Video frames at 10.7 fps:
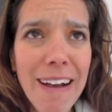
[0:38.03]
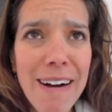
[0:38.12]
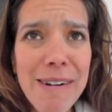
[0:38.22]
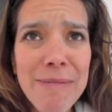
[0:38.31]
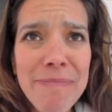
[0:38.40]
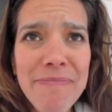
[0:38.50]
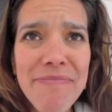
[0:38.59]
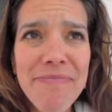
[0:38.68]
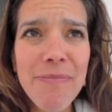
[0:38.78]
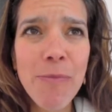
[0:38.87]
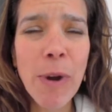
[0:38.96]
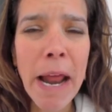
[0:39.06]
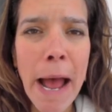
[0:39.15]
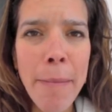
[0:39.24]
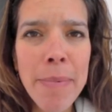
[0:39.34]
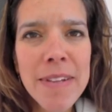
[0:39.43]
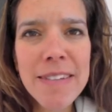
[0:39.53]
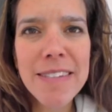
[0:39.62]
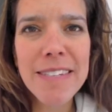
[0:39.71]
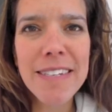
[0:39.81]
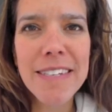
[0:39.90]
Um, what
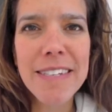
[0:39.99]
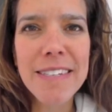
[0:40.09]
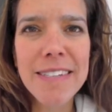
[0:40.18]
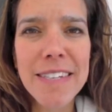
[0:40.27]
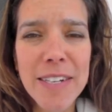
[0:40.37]
happens is,